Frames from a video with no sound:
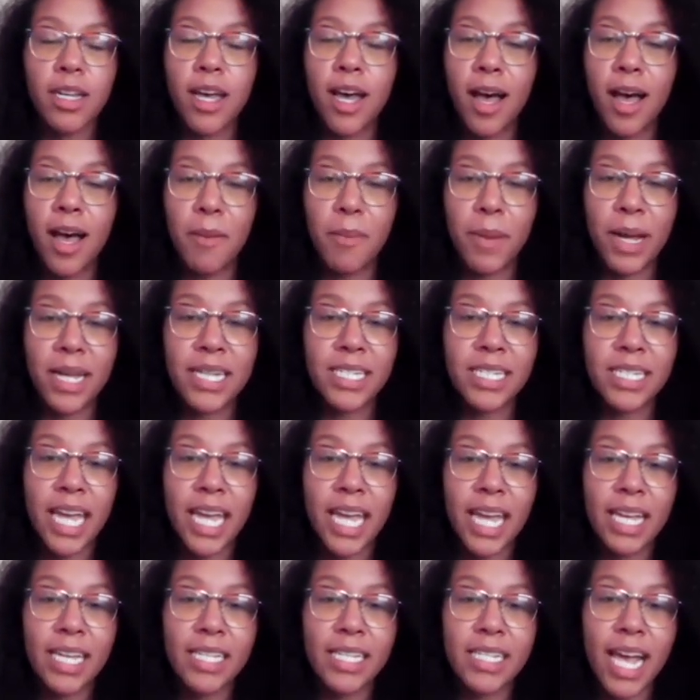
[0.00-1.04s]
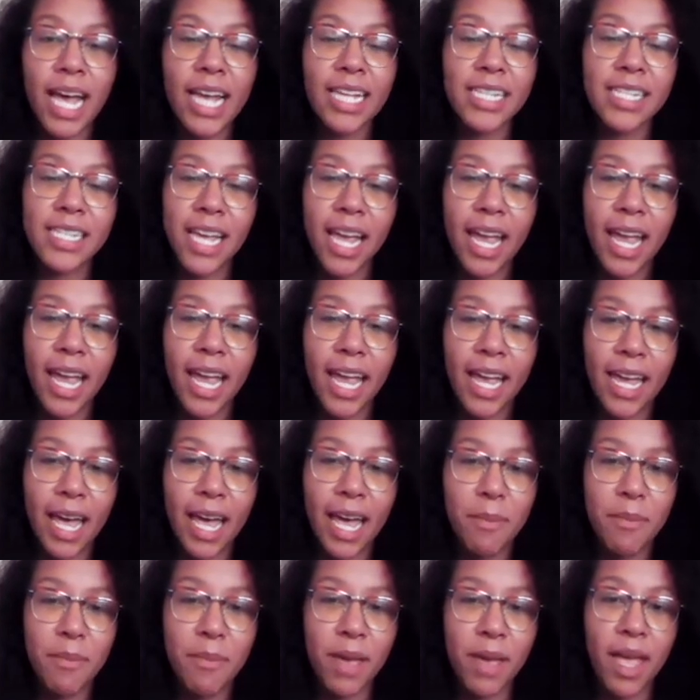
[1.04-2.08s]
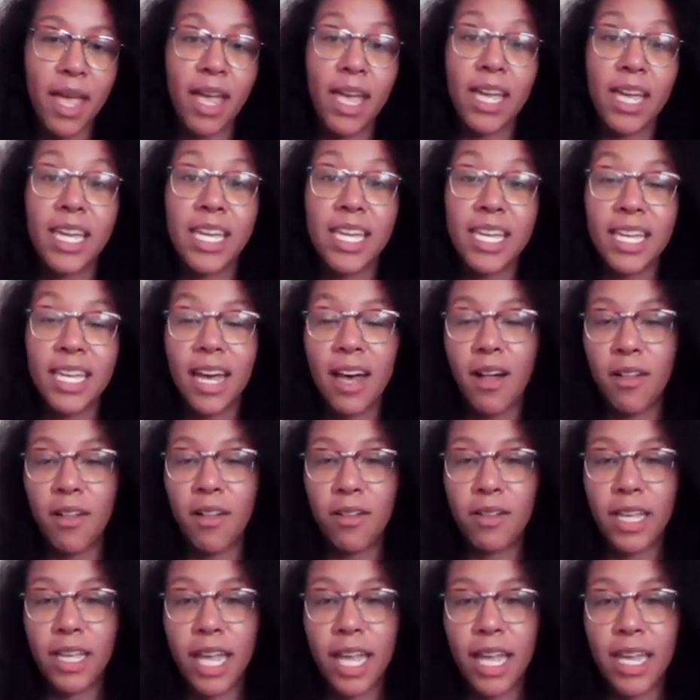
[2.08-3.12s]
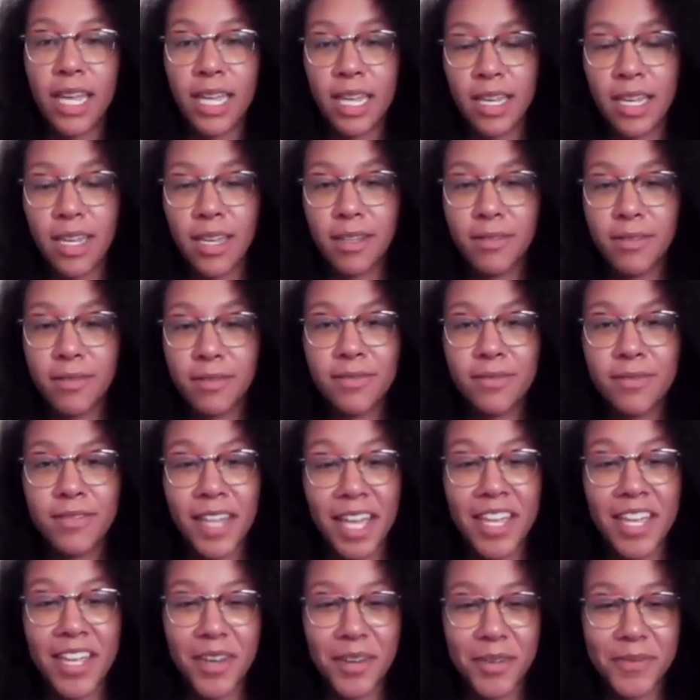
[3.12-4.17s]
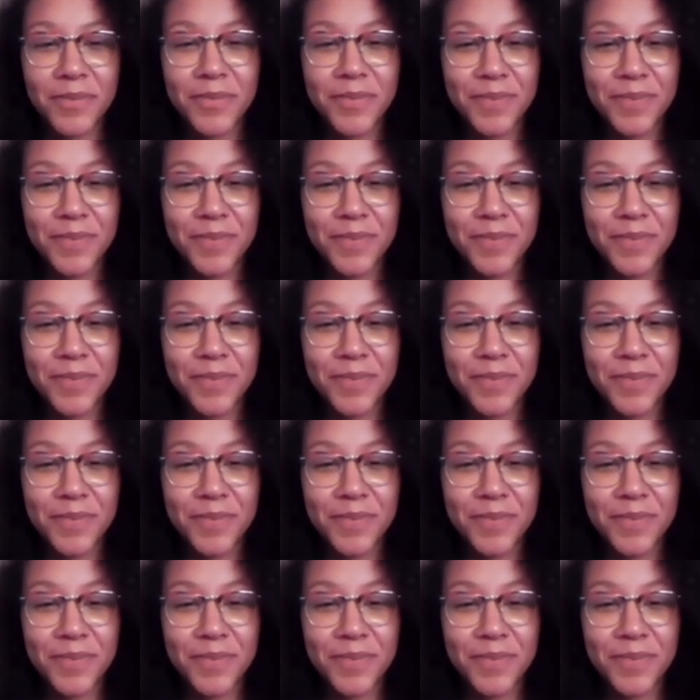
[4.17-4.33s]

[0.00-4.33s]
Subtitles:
My tag is SAMAELKE. Thank you.